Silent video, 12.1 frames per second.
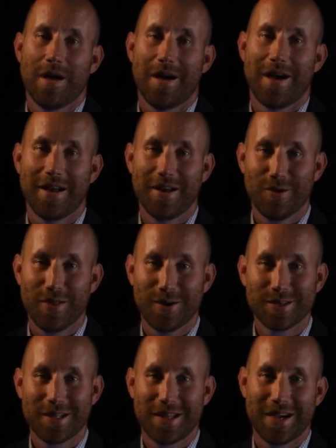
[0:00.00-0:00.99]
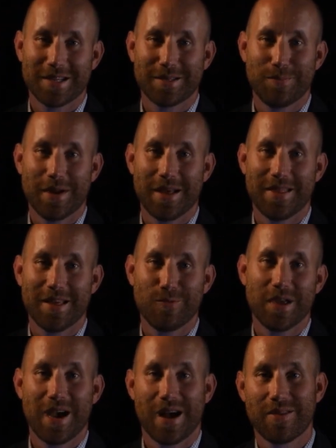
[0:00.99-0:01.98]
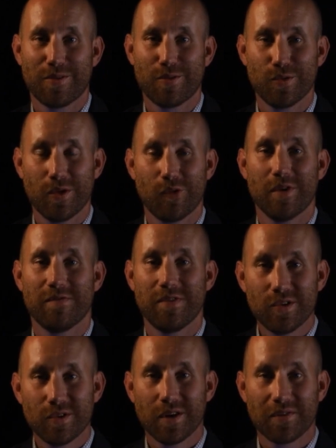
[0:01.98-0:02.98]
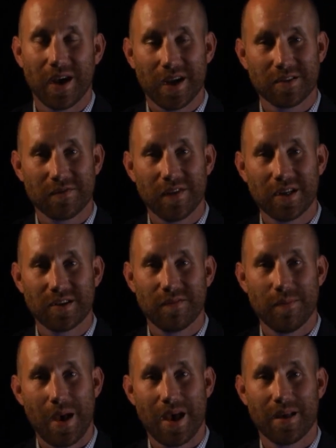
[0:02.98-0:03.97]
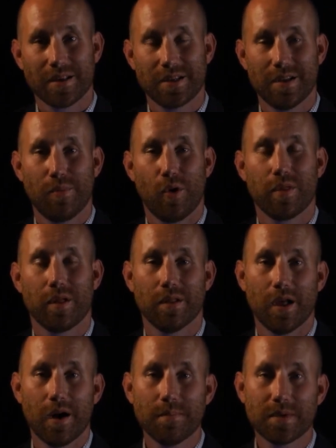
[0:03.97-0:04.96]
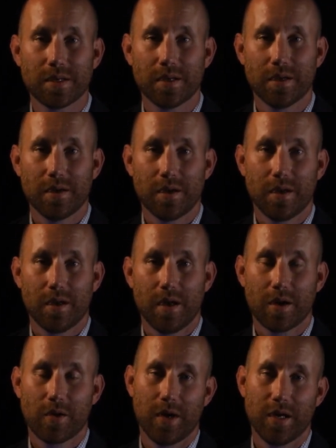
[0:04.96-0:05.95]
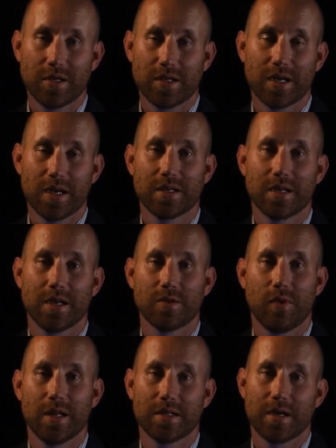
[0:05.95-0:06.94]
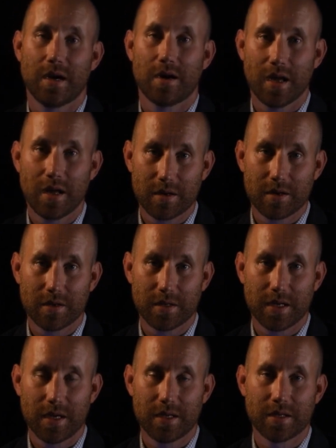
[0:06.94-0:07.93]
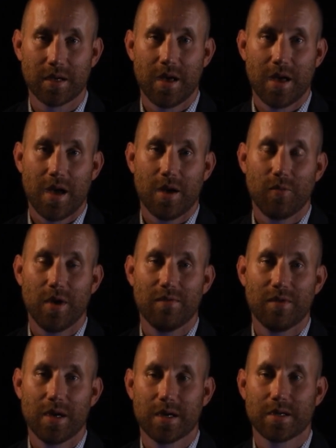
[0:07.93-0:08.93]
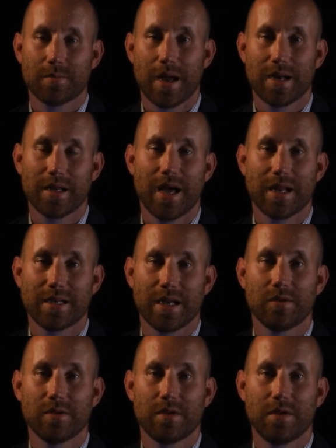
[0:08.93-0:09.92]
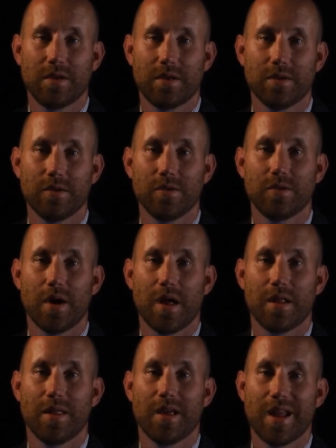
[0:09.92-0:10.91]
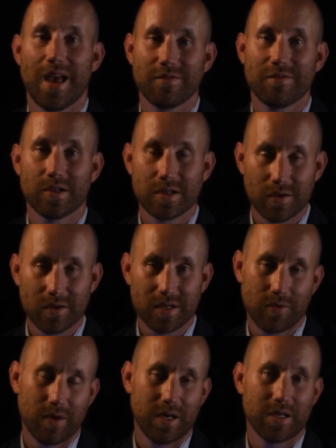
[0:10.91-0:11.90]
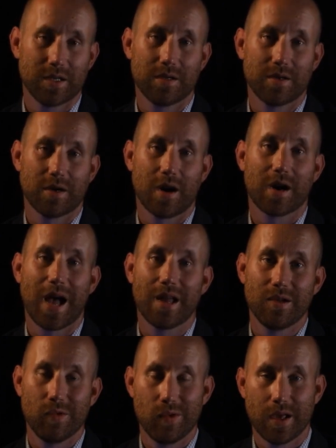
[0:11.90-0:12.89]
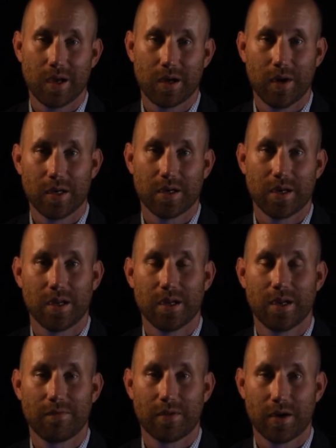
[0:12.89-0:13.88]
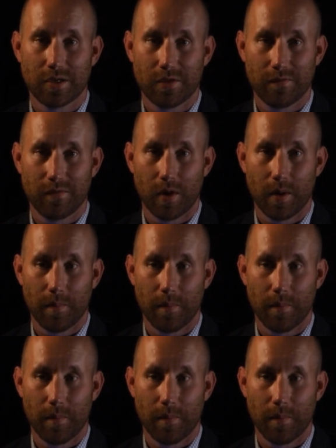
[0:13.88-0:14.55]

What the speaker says: I know that was a lot, but I think we got through a review of conservation of mass in both a lumped equation sense as well as in our integral sense, and we even expanded that down to the Navier-Stokes equation, or our continuity equation, in a differential form.